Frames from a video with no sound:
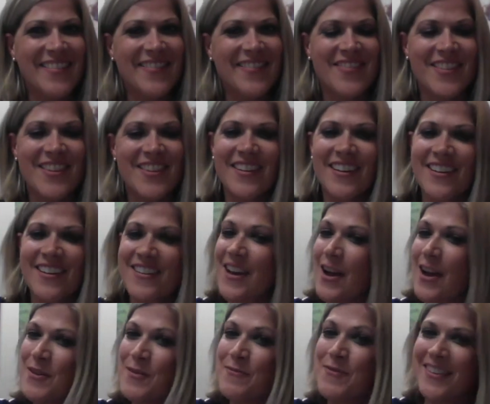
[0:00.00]

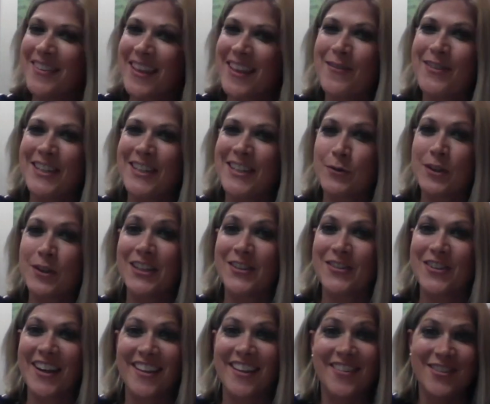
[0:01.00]
Miss Gabi did really
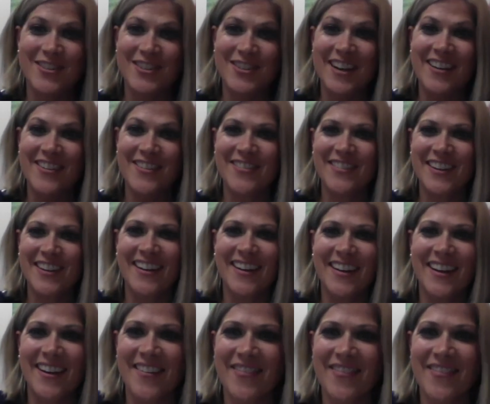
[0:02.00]
great. So now you've got